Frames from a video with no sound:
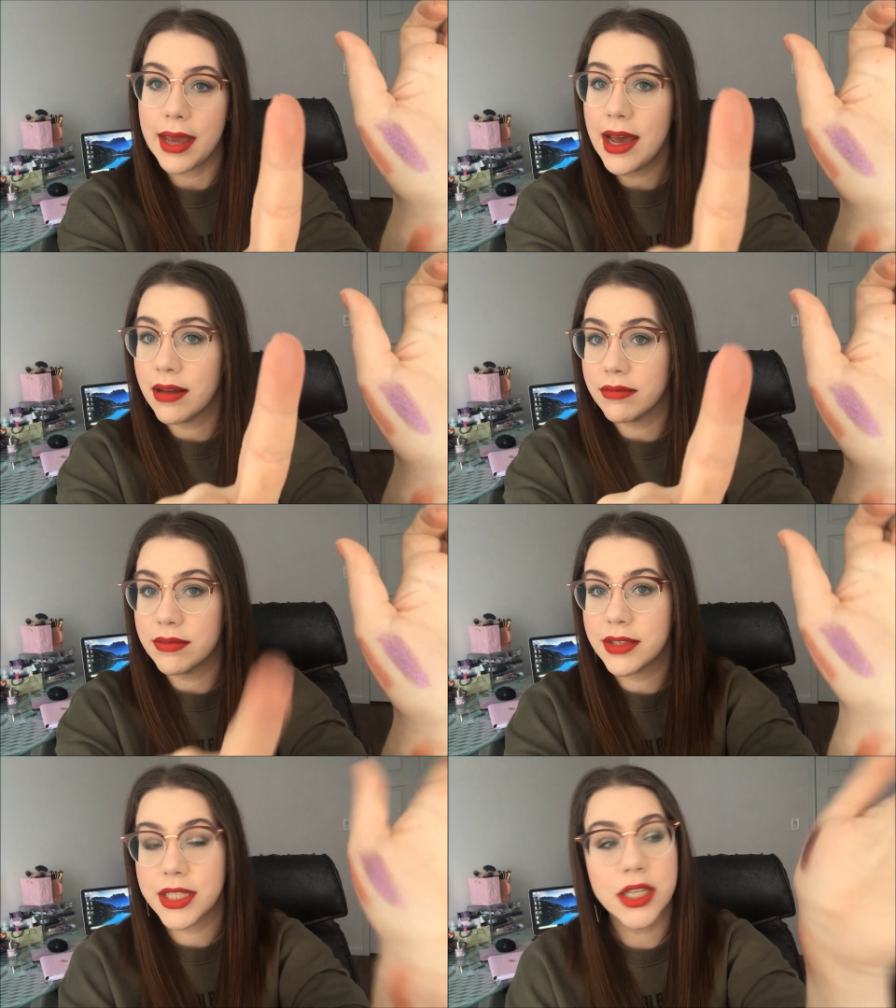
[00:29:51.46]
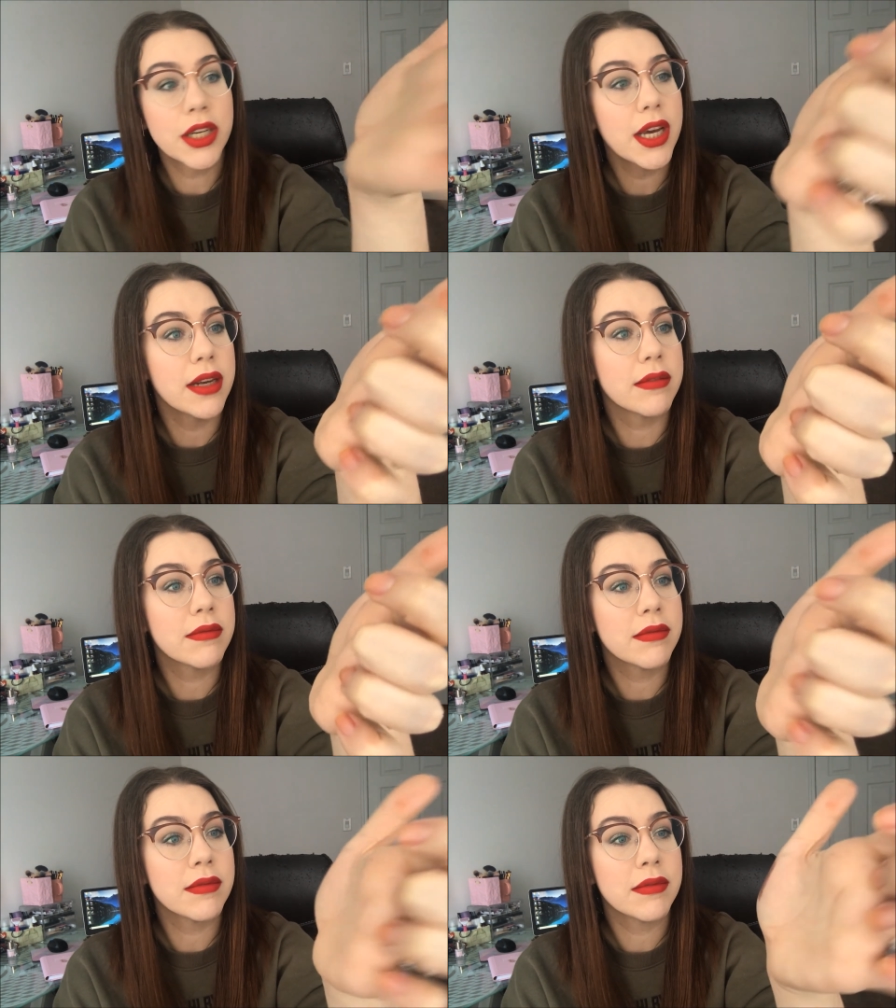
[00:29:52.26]
Yeah, still good.
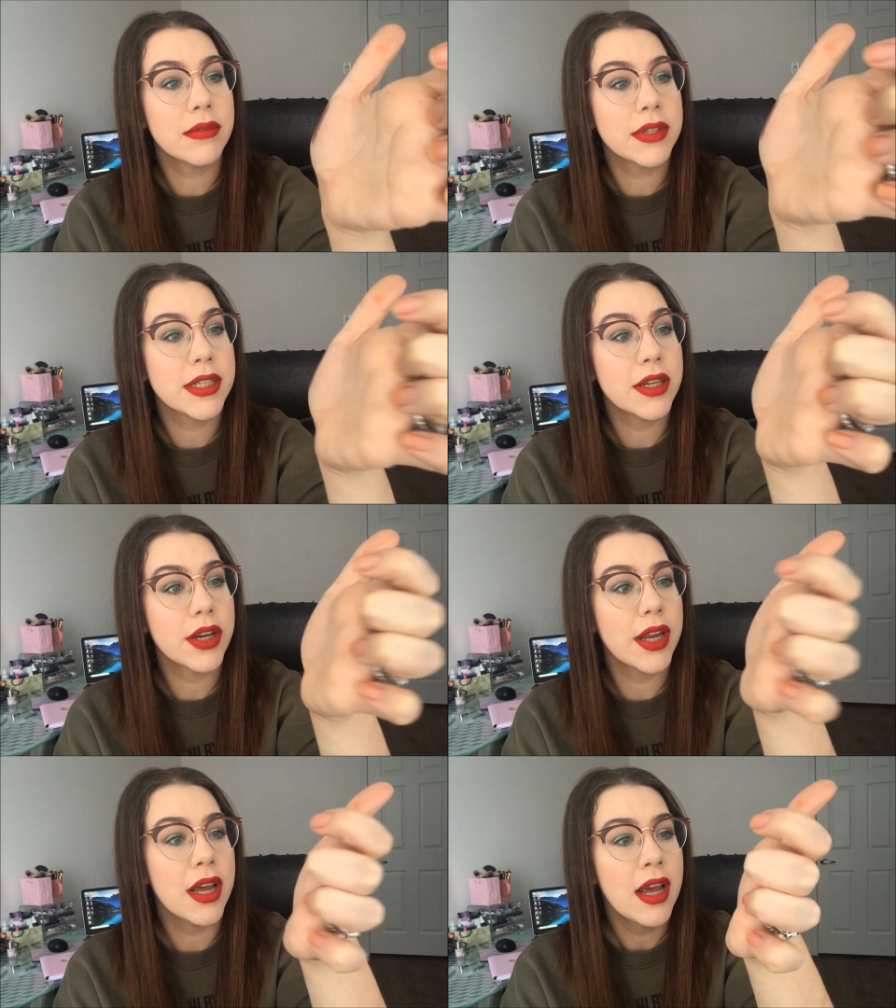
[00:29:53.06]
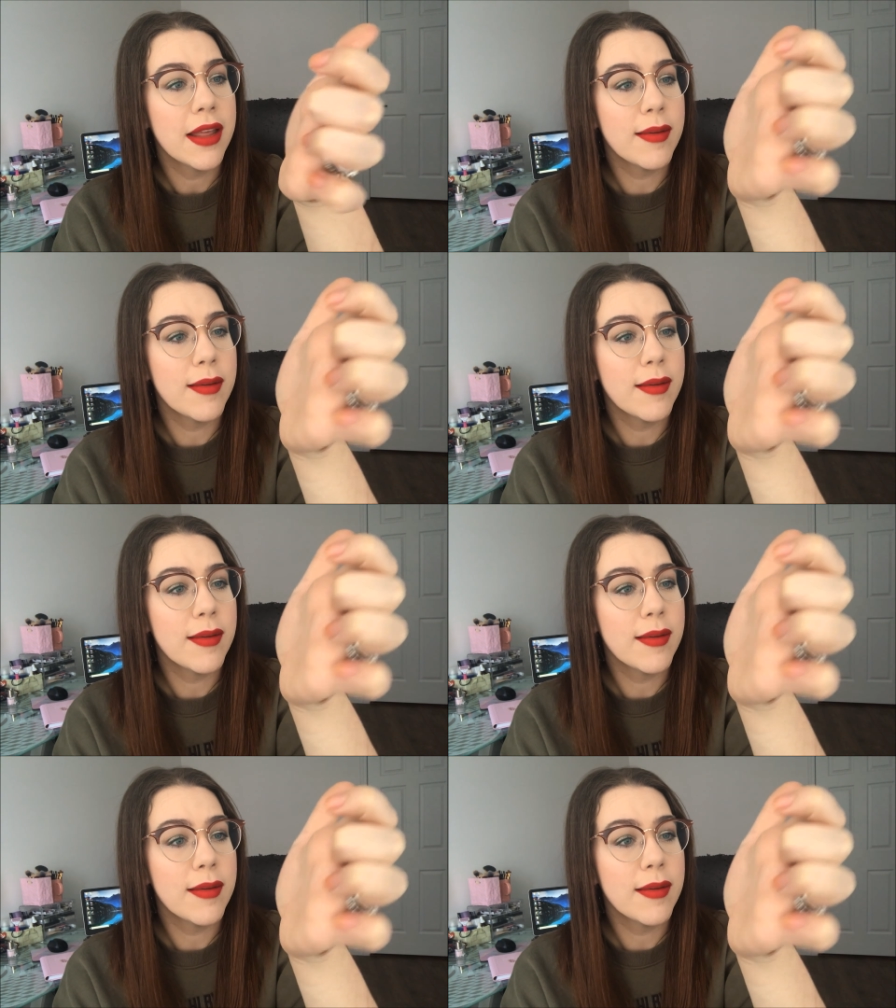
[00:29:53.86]
Still good.